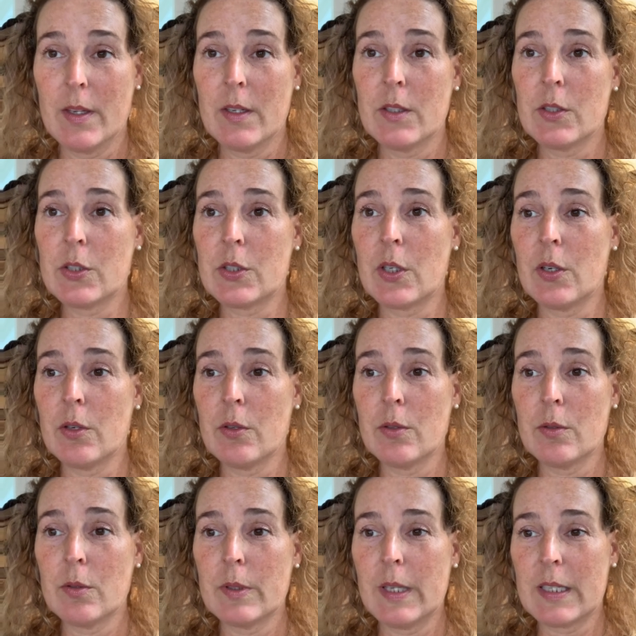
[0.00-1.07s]

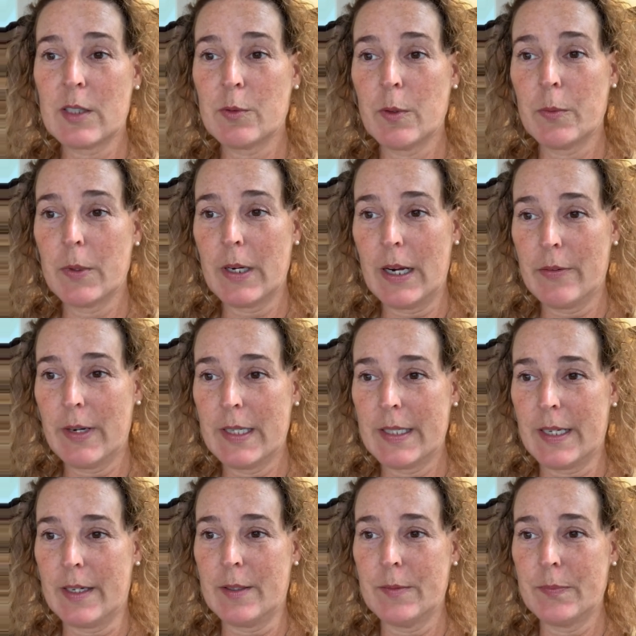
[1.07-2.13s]
So that's where we're at right
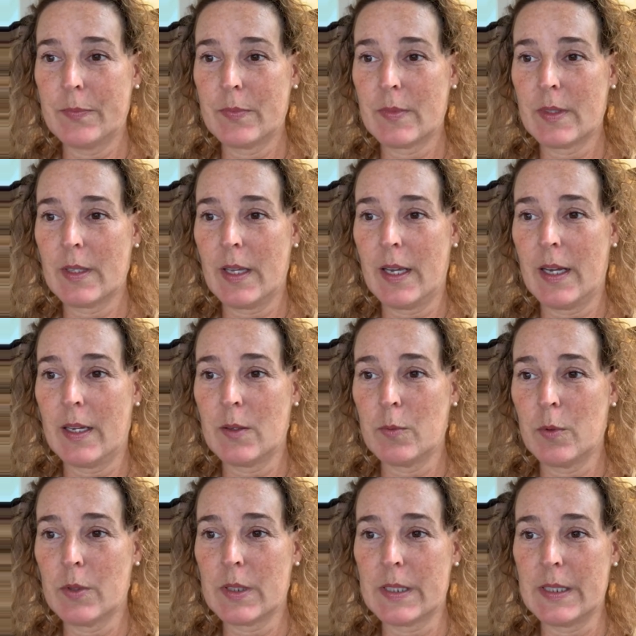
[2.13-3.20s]
now. And
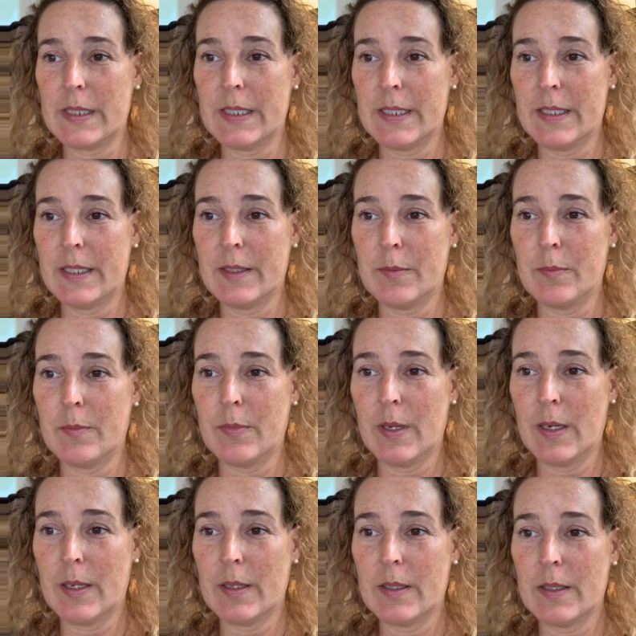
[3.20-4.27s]
we'll see,
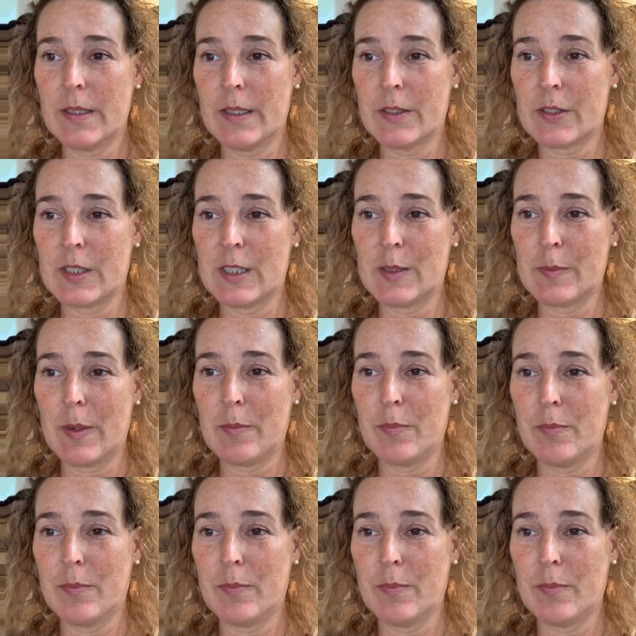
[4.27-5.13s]
you know, since my